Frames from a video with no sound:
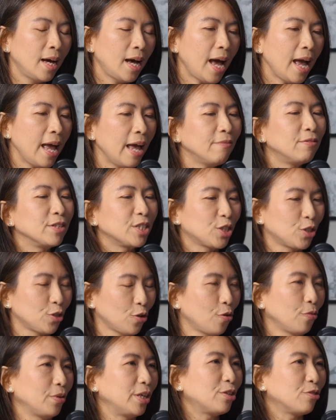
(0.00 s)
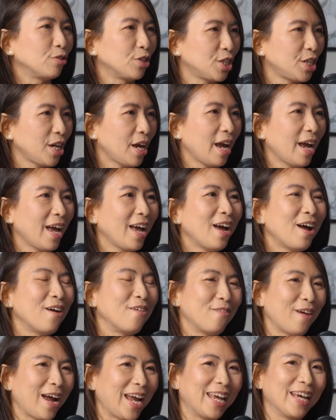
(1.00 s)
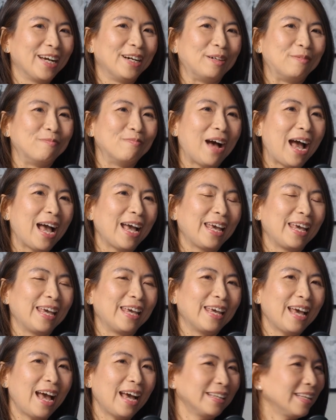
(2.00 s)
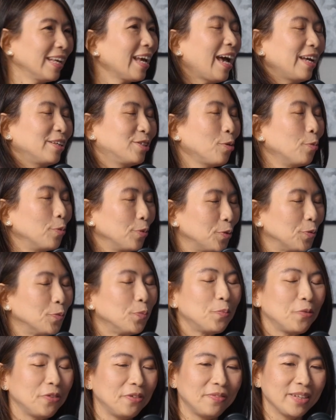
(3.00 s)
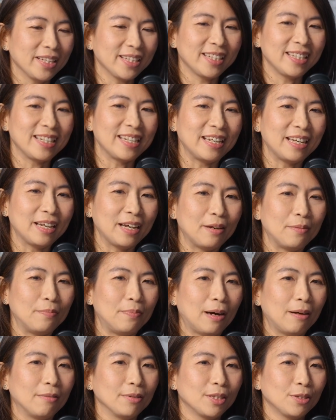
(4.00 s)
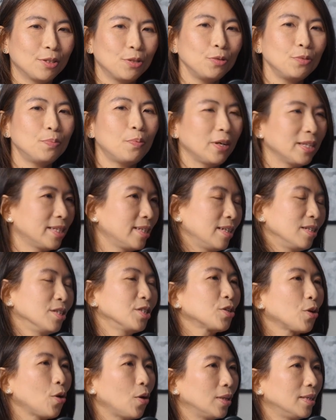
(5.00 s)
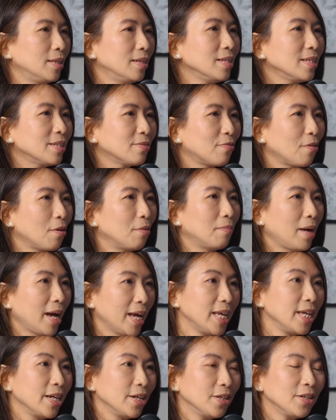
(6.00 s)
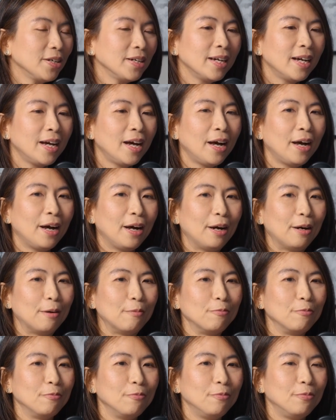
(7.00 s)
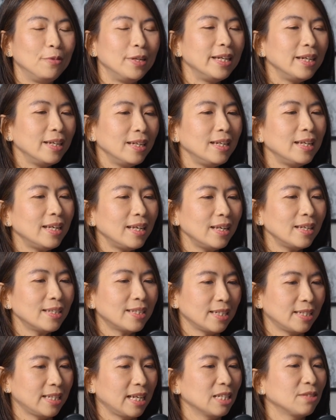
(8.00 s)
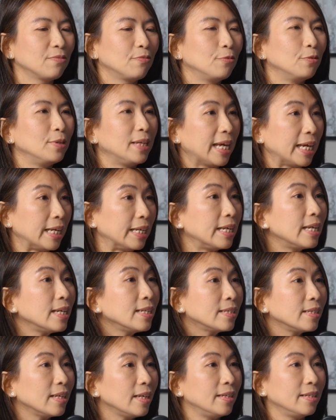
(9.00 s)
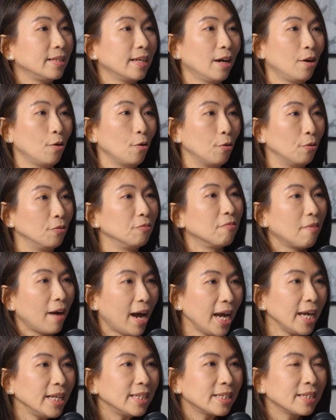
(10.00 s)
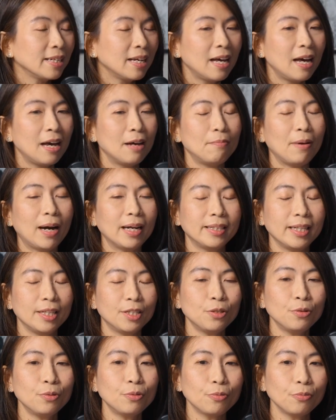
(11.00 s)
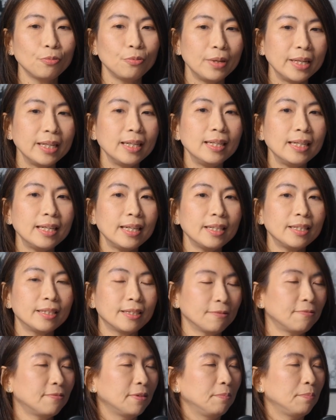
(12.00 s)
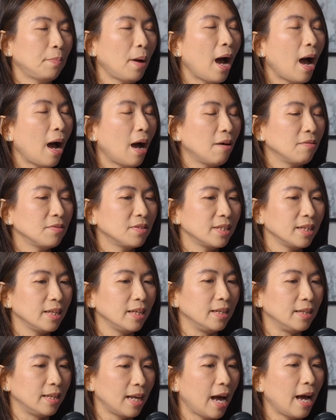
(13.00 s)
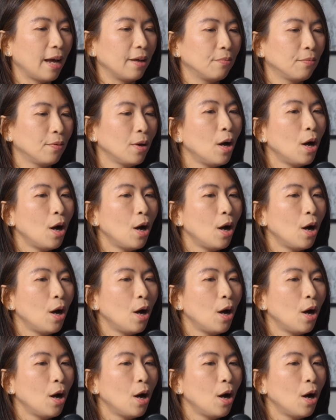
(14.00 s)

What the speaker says: I have a story to share, right? I think I told you previously about two president scholars from my year, really successful ladies in their own right, but they took really different paths in life.